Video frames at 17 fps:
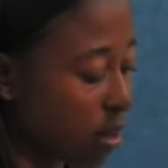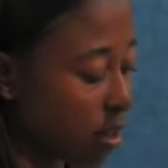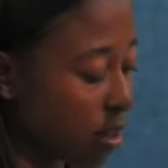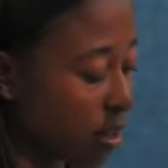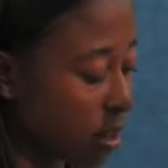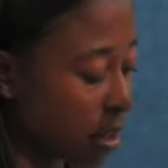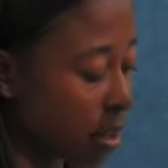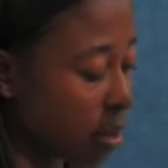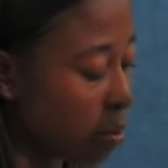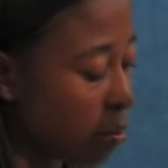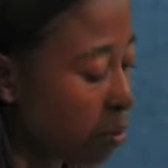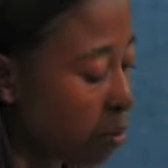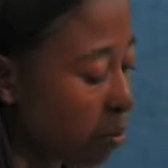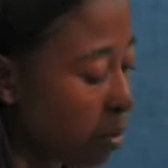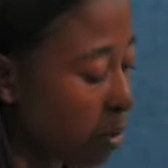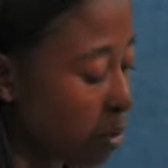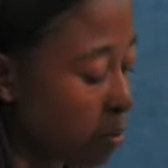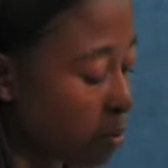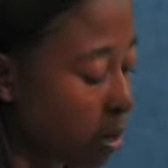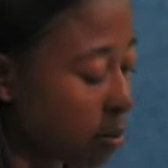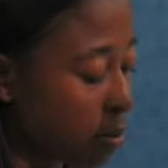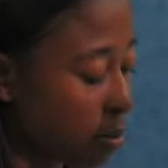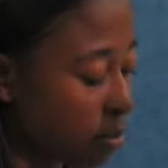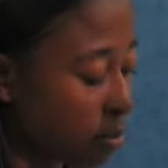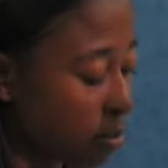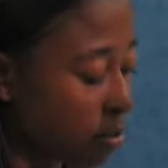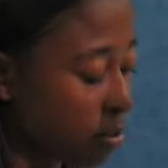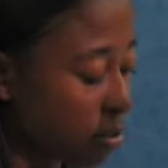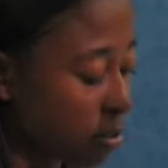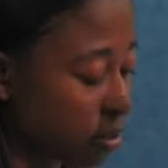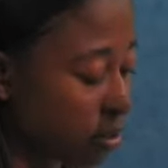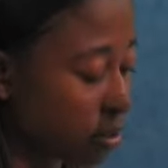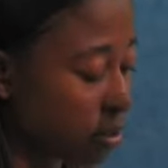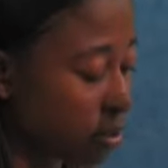they help women in my
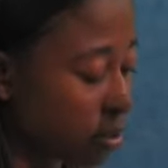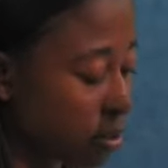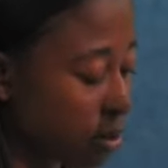position.